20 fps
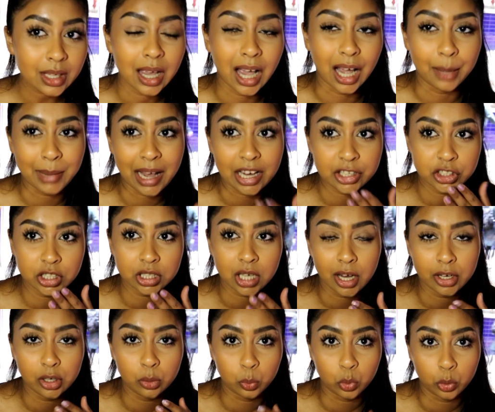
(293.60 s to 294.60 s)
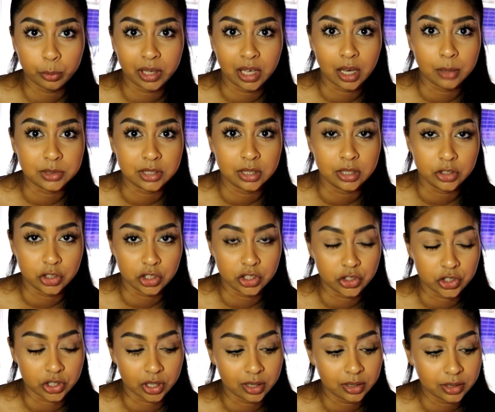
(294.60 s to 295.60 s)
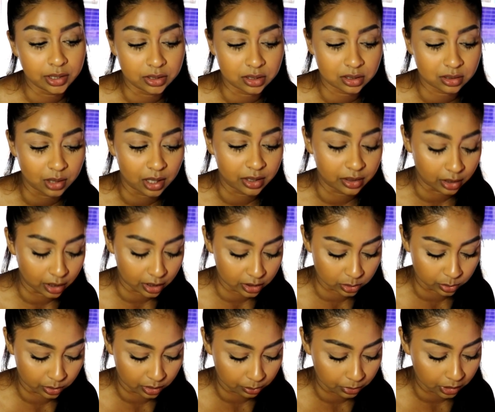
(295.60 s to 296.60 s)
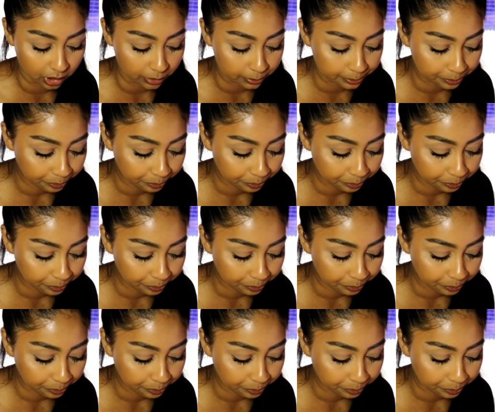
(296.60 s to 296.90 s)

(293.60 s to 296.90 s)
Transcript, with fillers: I'm actually kind of warming up to the ginger. It's kind of nice with the meat.